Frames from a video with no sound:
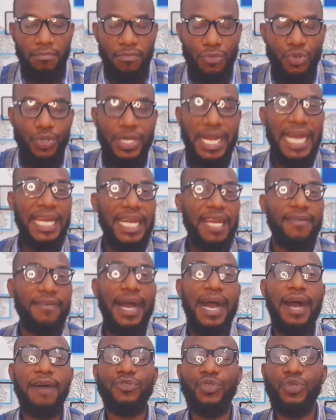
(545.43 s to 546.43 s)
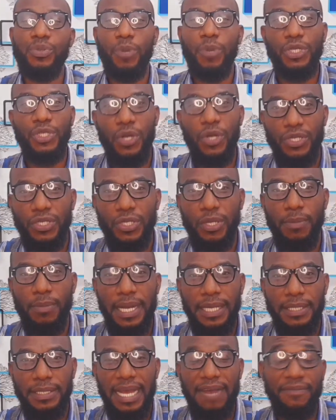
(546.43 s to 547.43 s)
You can never have too much
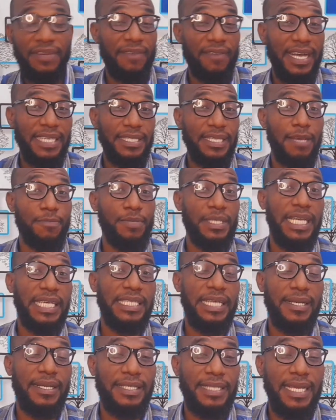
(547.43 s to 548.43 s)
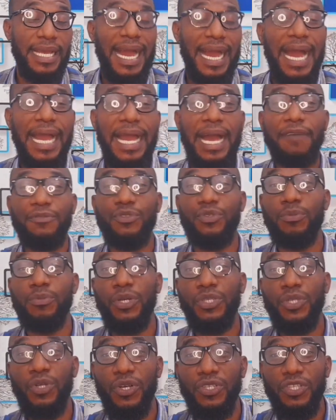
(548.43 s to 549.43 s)
customers. I've never seen a business that say, I have too
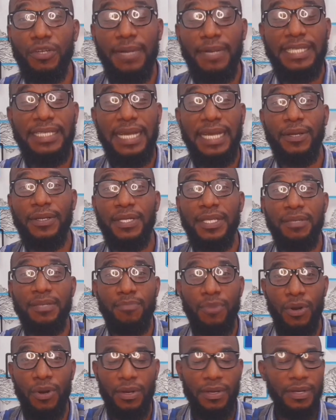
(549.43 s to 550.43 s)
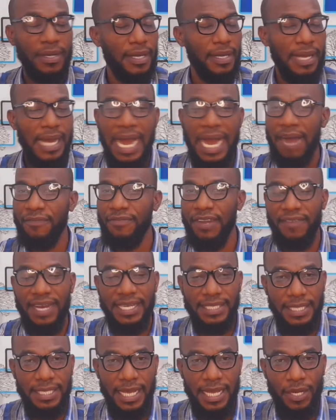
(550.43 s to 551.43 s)
much customers, I don't need more. I've never
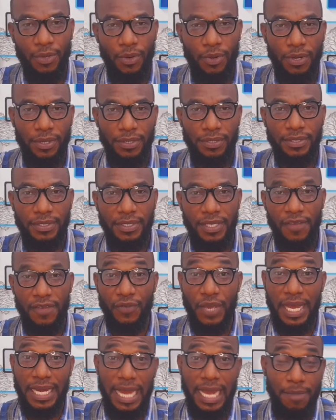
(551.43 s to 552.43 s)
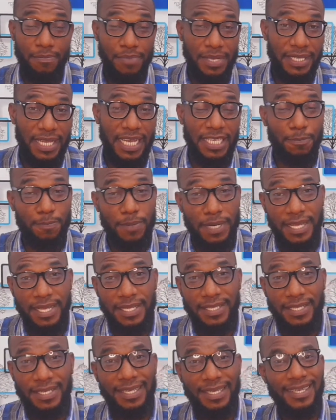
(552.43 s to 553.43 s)
seen anyone. If you are that business,
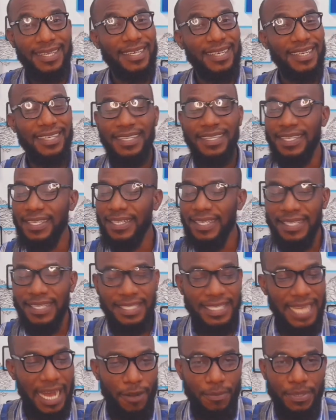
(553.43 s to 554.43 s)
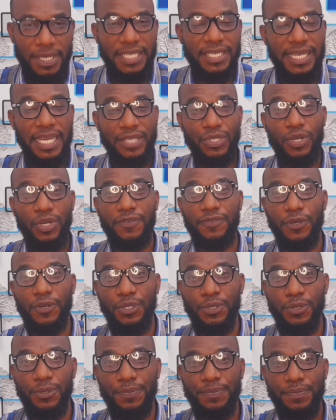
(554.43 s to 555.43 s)
please, that will be disastrous for
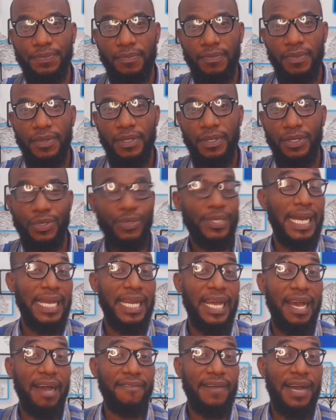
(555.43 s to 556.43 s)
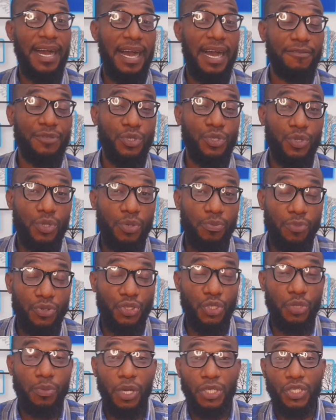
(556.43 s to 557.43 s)
you. You can never have too,
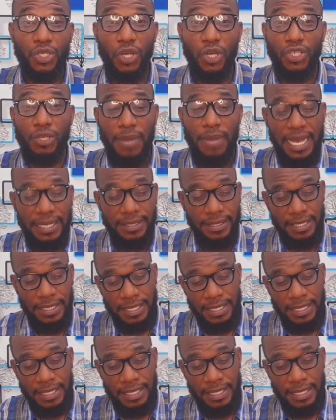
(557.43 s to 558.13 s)
too much customers